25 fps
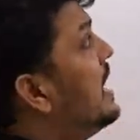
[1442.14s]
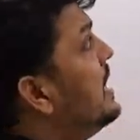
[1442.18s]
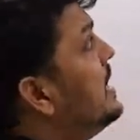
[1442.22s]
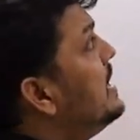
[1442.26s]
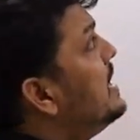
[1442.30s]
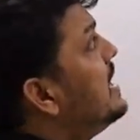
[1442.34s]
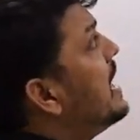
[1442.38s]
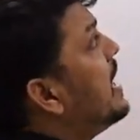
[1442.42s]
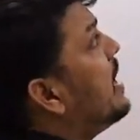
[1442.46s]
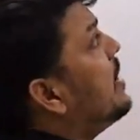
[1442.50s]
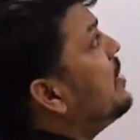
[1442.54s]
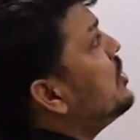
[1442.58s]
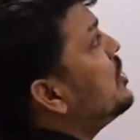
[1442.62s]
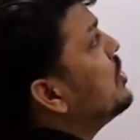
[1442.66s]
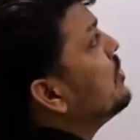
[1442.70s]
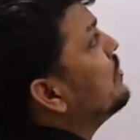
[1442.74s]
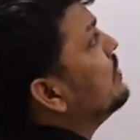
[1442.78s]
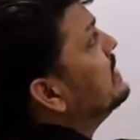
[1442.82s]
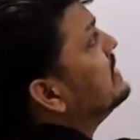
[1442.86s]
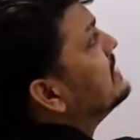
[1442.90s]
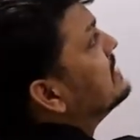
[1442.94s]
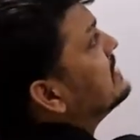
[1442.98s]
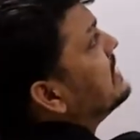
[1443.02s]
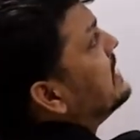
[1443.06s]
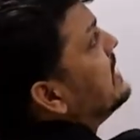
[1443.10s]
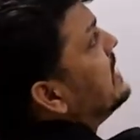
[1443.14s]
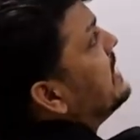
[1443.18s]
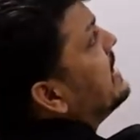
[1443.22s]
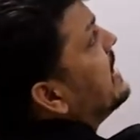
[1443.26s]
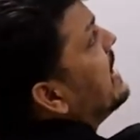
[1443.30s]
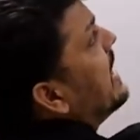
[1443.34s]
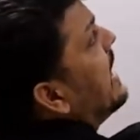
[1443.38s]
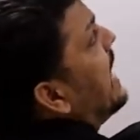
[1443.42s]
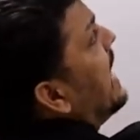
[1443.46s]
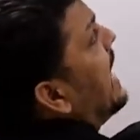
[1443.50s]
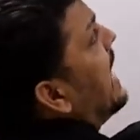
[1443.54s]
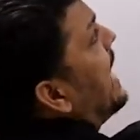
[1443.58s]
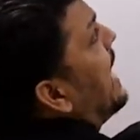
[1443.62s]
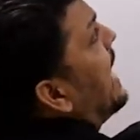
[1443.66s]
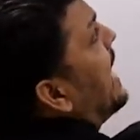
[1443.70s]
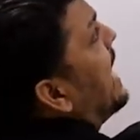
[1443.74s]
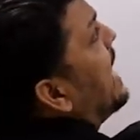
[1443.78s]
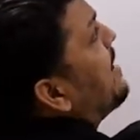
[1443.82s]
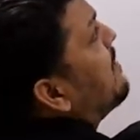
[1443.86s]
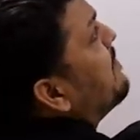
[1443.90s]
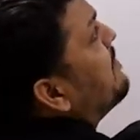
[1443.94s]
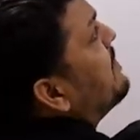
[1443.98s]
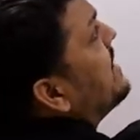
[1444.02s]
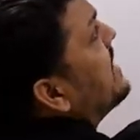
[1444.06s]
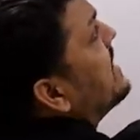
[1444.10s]
Now you will see
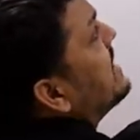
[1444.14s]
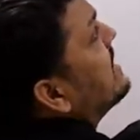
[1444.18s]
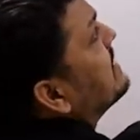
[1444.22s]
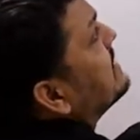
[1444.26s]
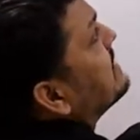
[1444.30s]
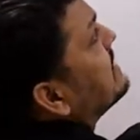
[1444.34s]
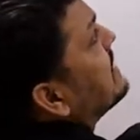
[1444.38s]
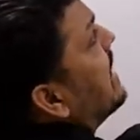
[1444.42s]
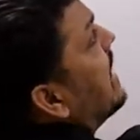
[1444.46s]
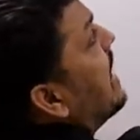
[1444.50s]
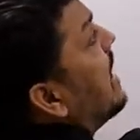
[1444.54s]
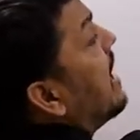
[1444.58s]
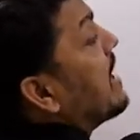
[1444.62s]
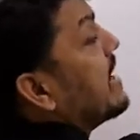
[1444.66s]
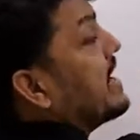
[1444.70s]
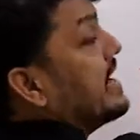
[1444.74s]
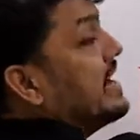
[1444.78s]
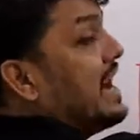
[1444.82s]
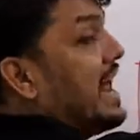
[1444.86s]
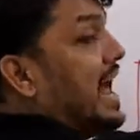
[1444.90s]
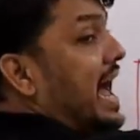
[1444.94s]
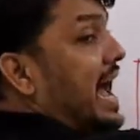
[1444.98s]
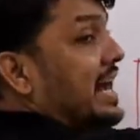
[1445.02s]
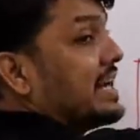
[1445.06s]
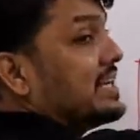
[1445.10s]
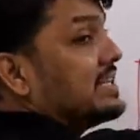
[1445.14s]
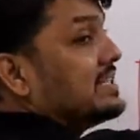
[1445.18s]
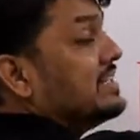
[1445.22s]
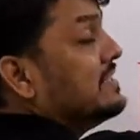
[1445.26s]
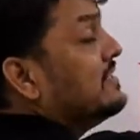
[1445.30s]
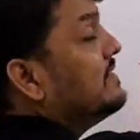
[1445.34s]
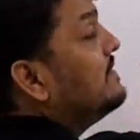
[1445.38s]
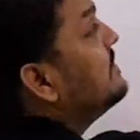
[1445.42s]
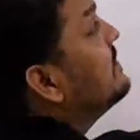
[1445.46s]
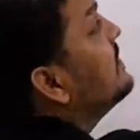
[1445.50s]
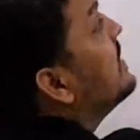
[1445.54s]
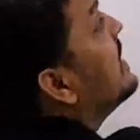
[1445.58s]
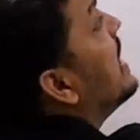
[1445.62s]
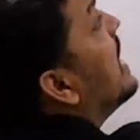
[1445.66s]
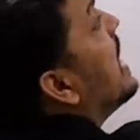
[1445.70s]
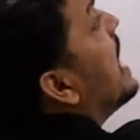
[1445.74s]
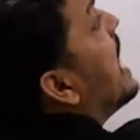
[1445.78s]
am, is, are in active,